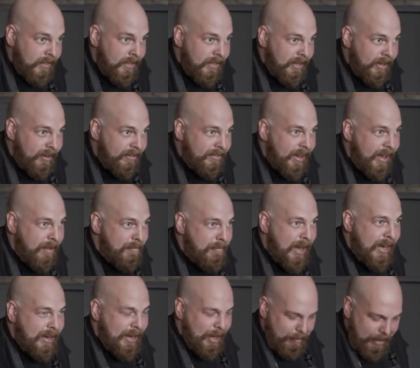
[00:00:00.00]
And I say I
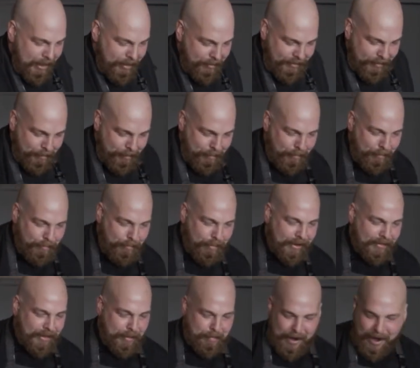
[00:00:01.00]
might not be able to
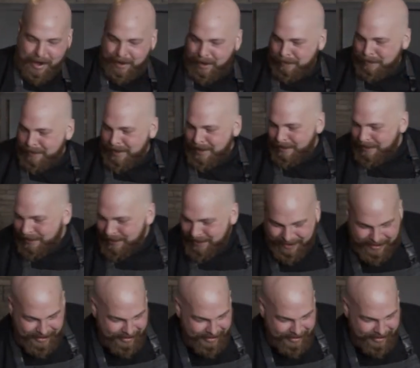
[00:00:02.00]
bring the pan up now.